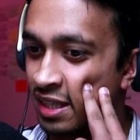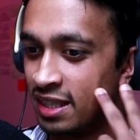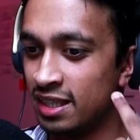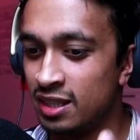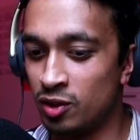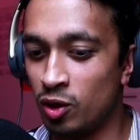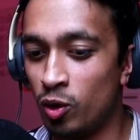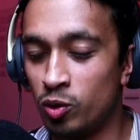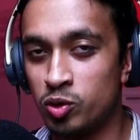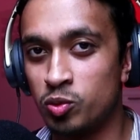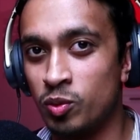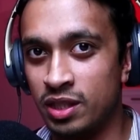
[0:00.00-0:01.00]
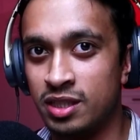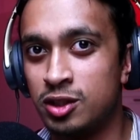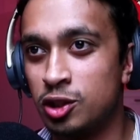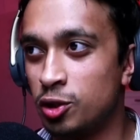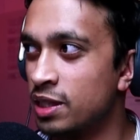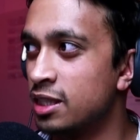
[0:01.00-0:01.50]
He knows what he's
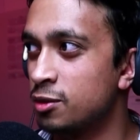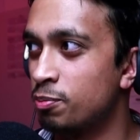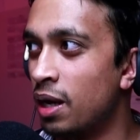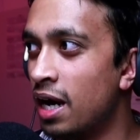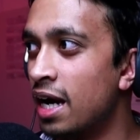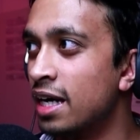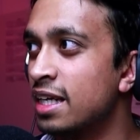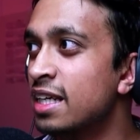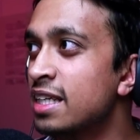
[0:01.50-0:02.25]
doing is bad.